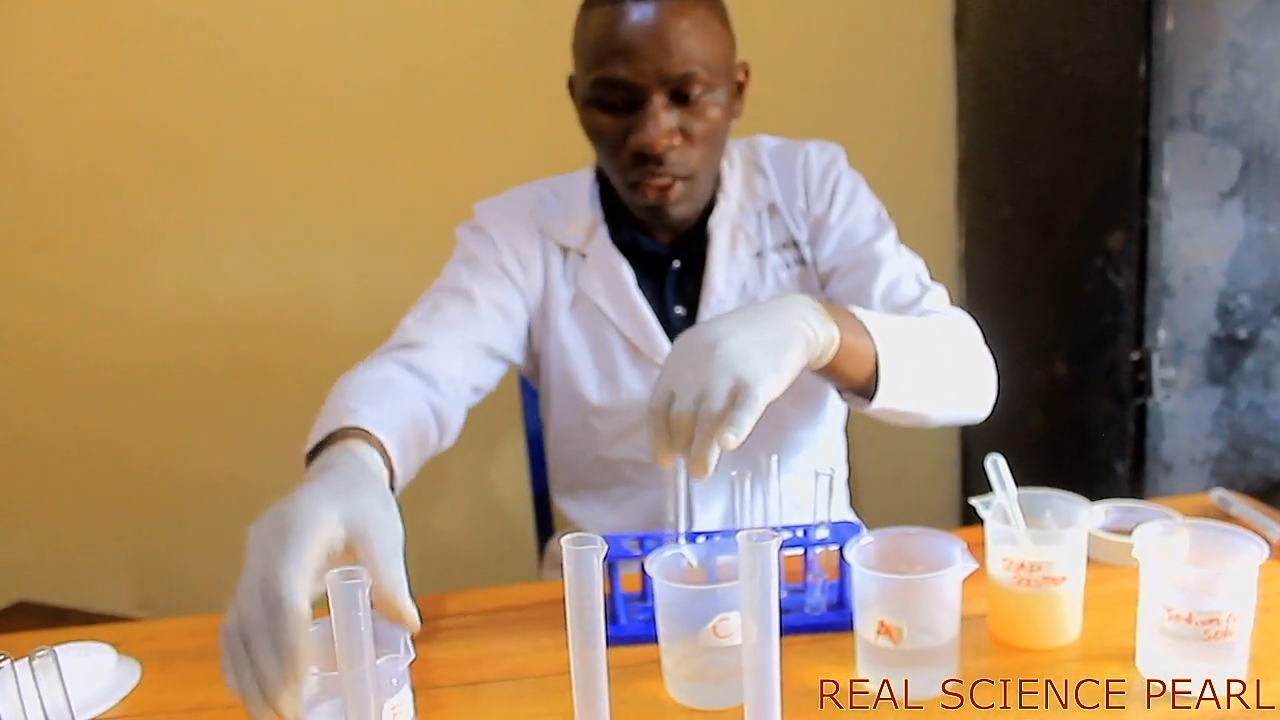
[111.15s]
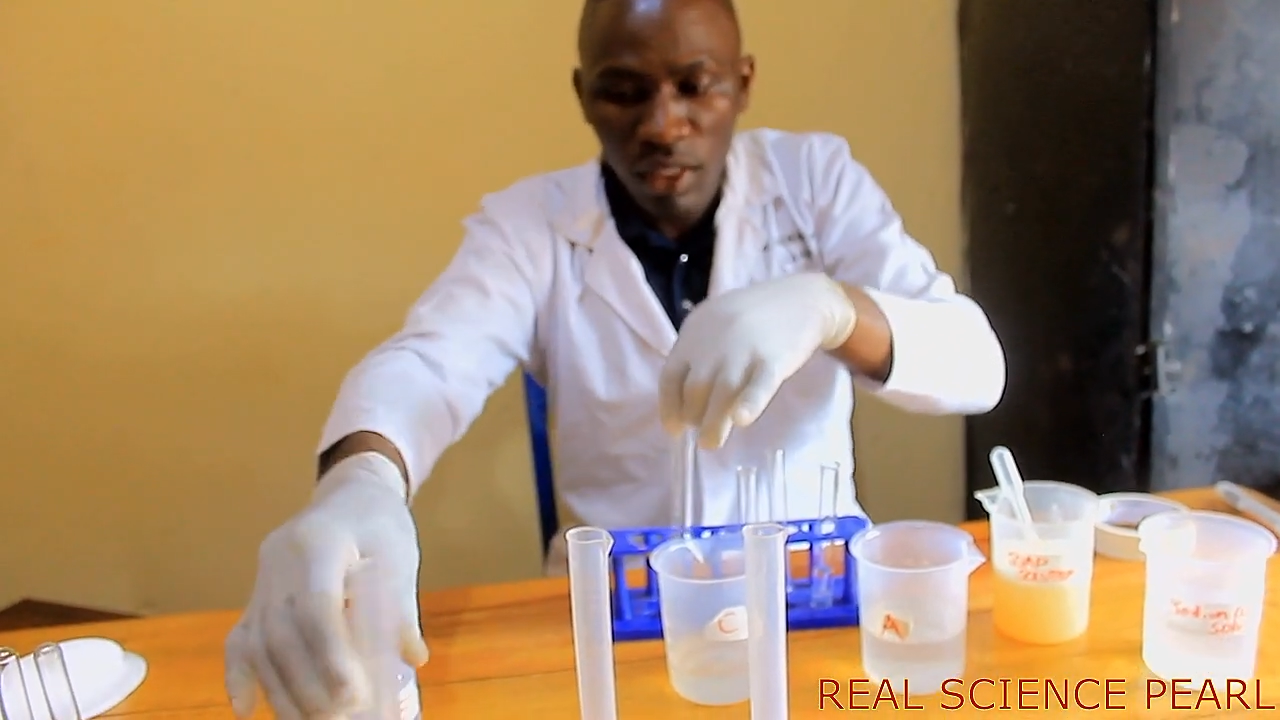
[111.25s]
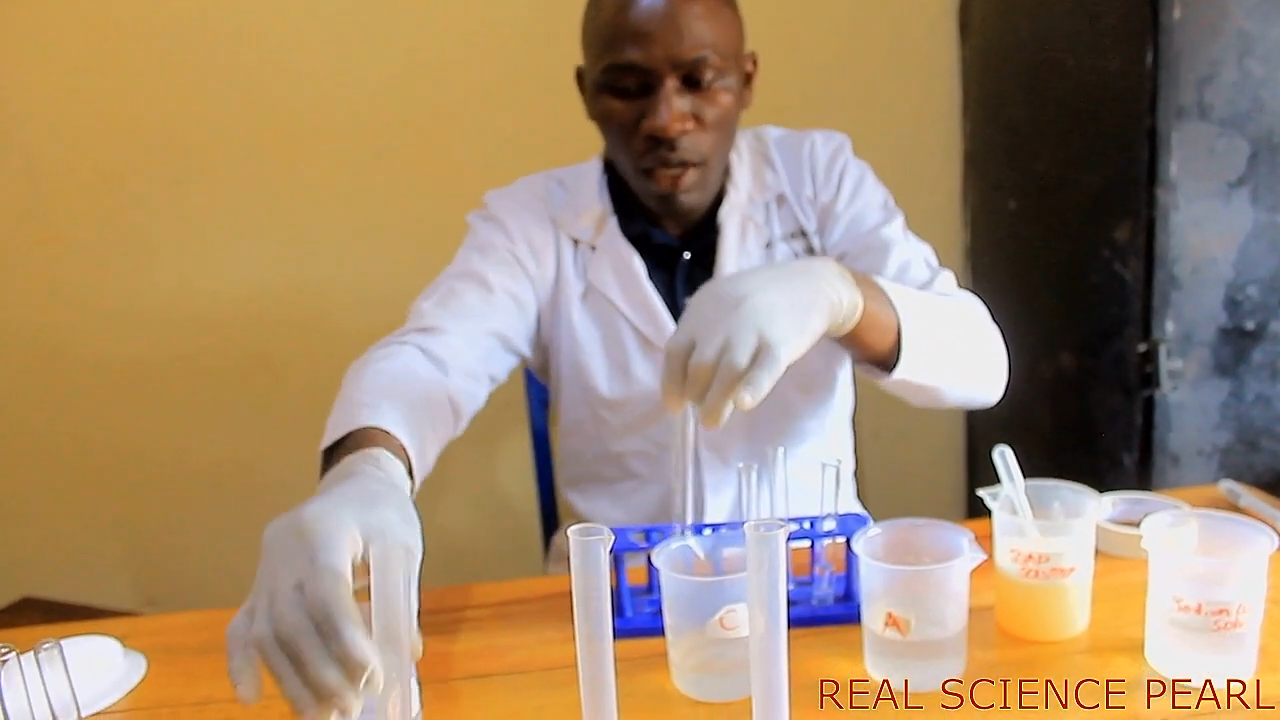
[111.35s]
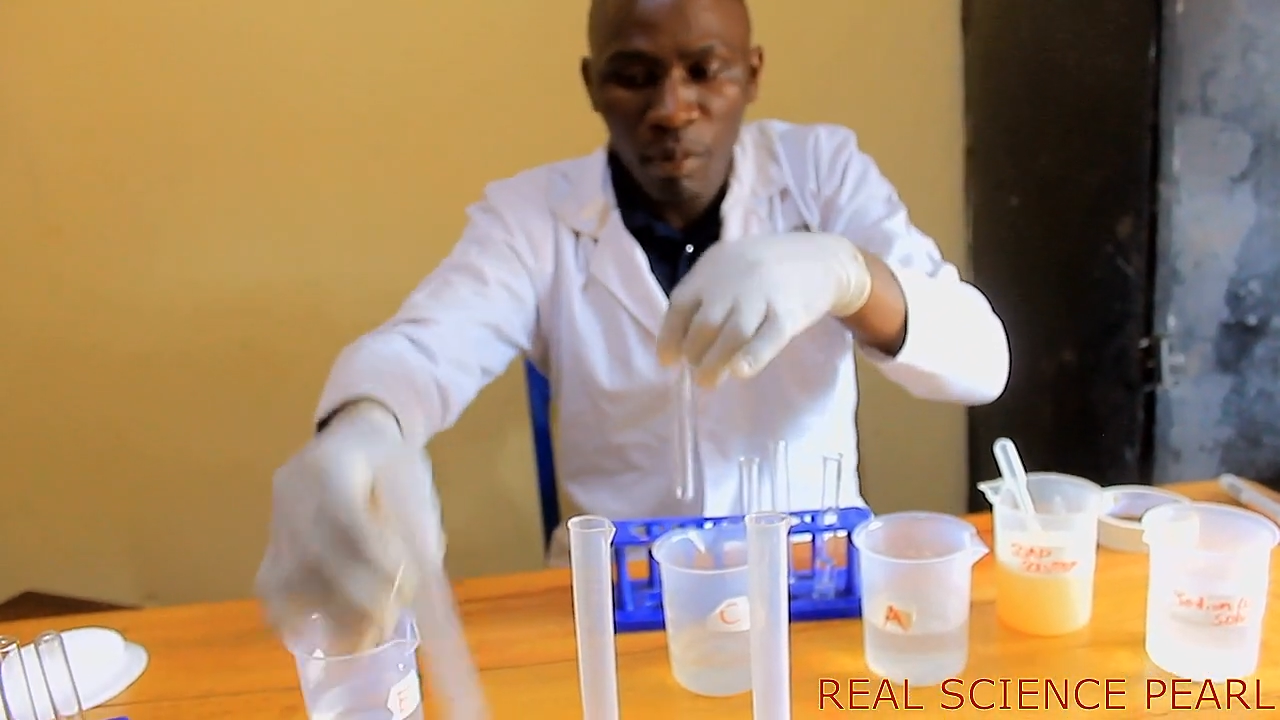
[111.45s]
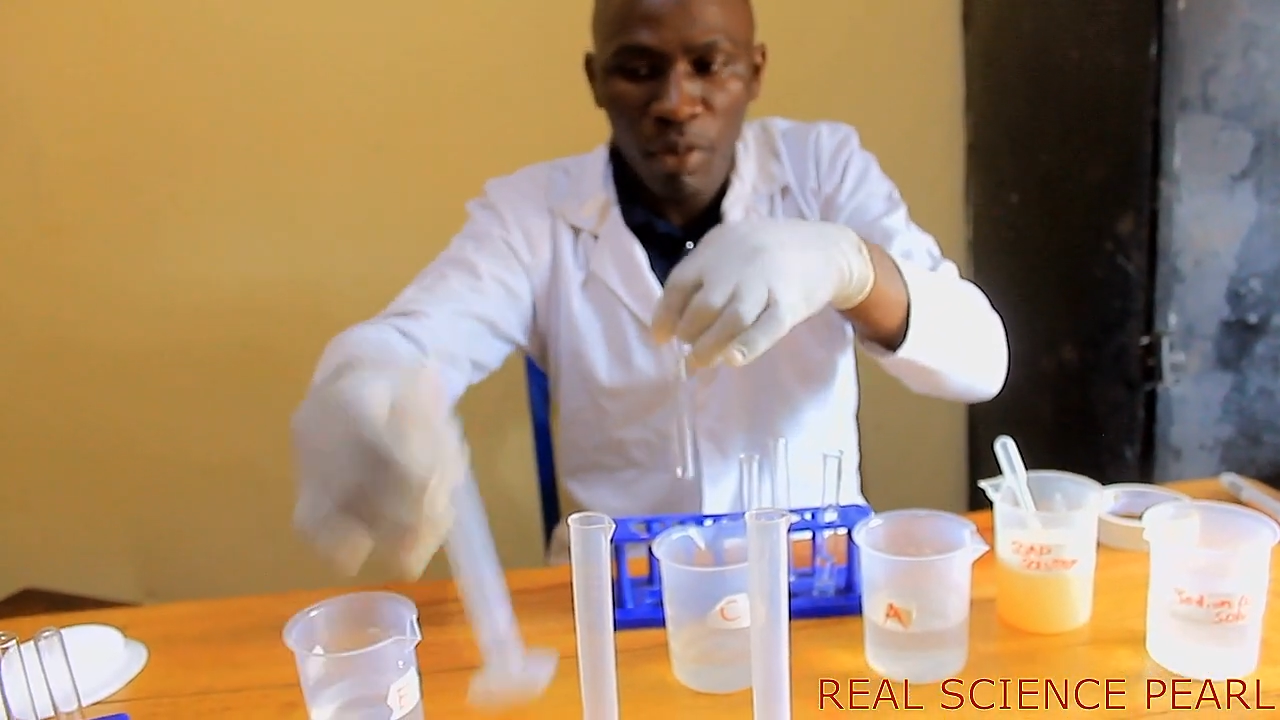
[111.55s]

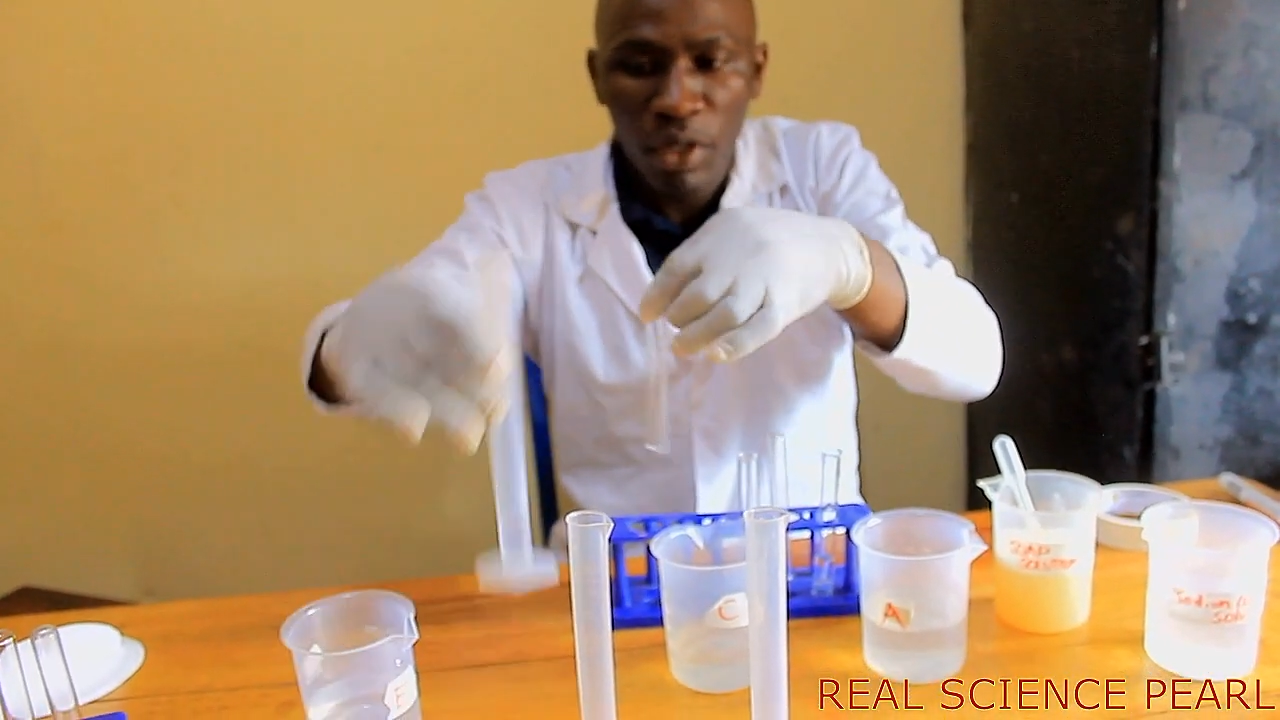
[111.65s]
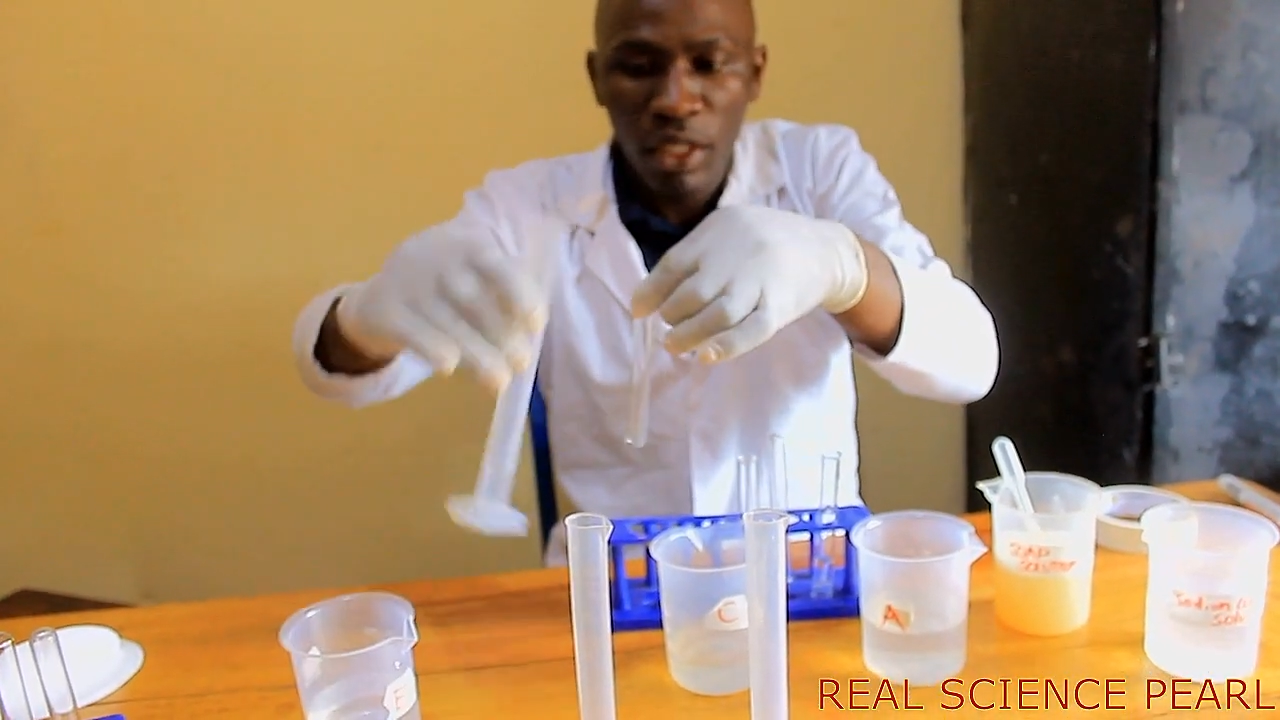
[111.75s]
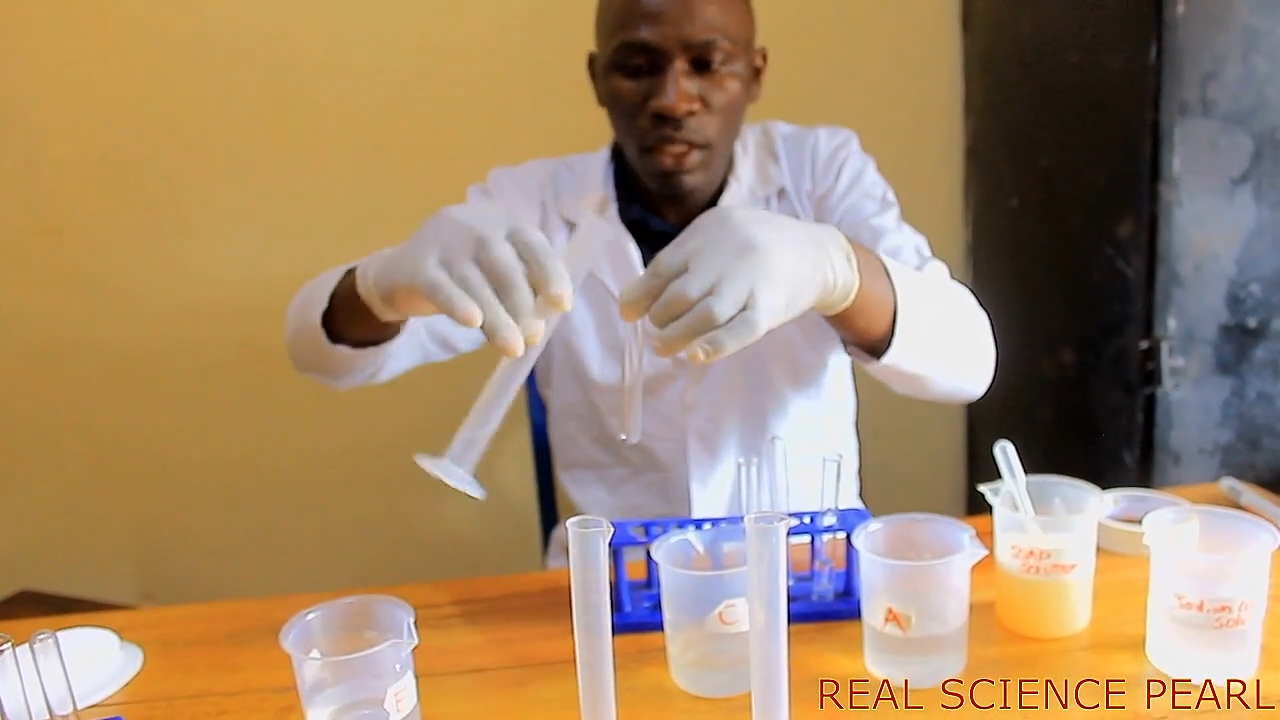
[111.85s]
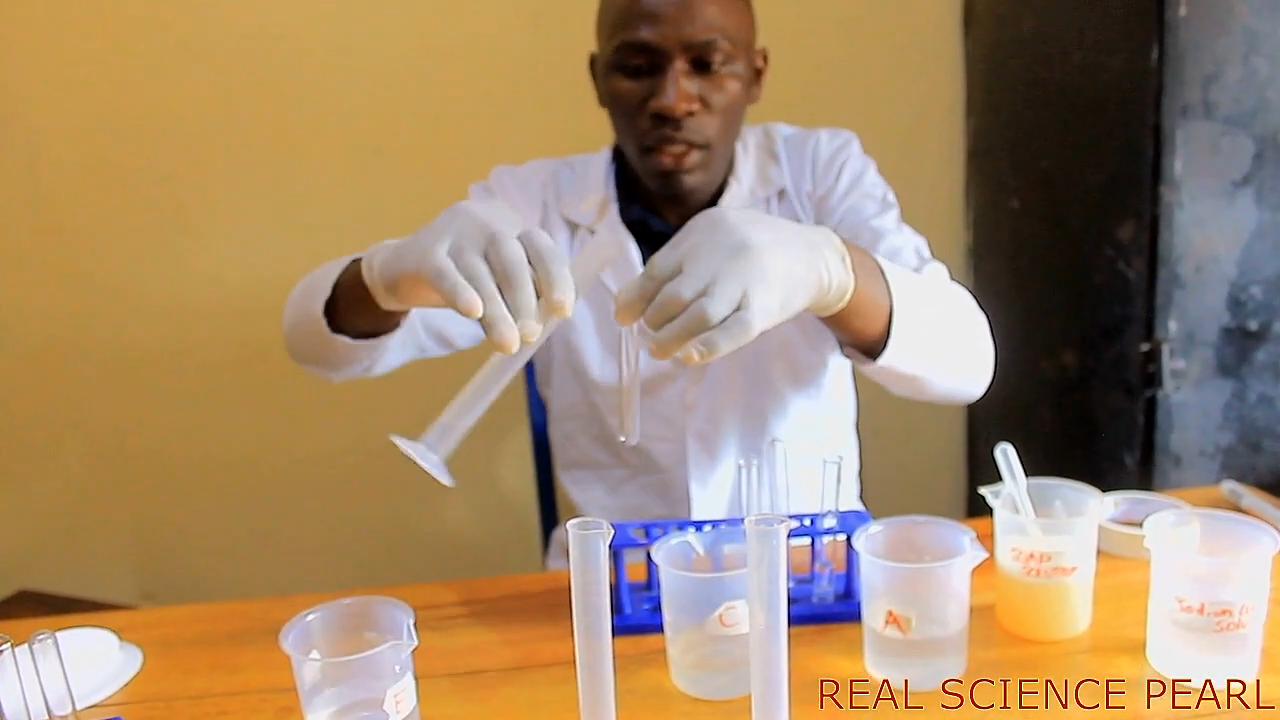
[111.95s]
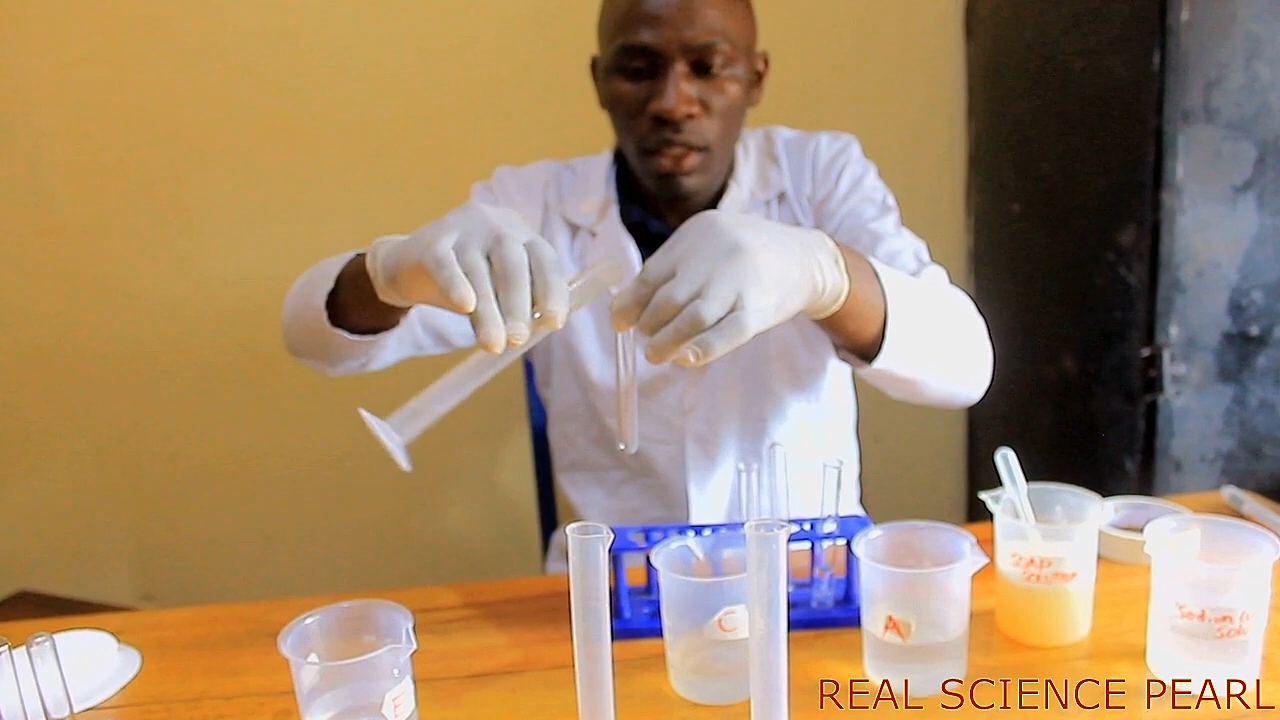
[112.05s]
sample
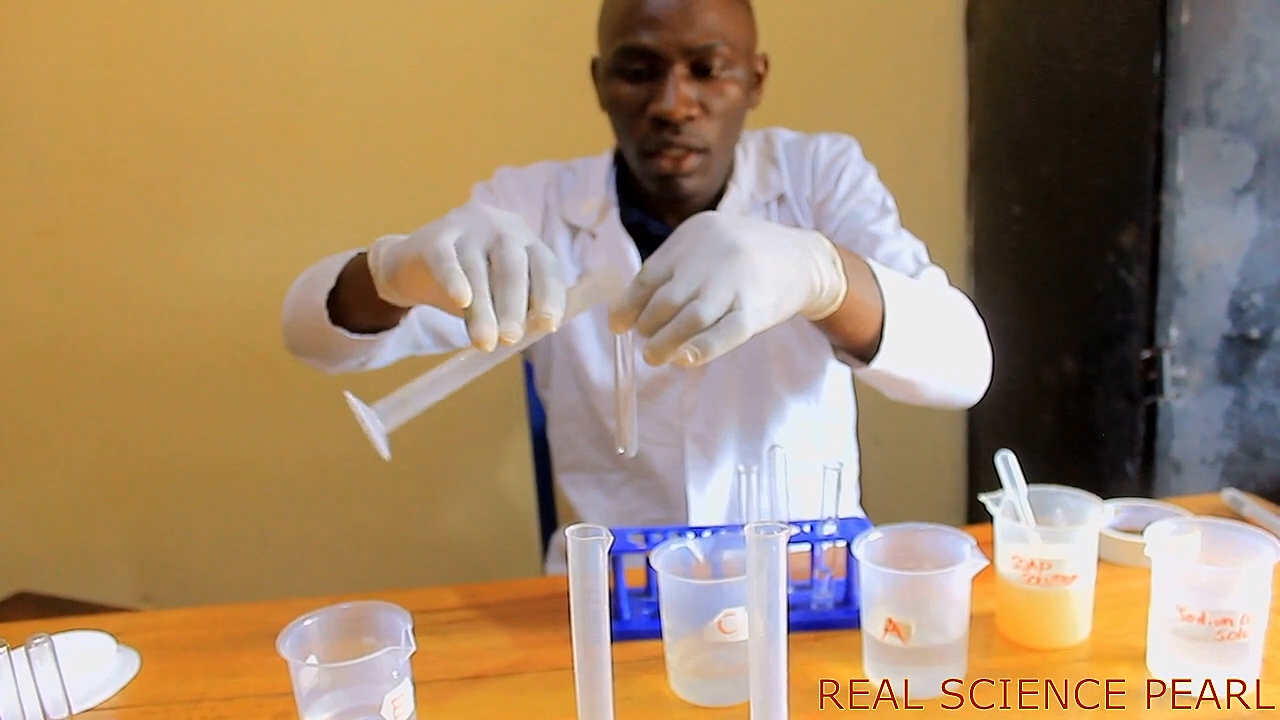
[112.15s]
E.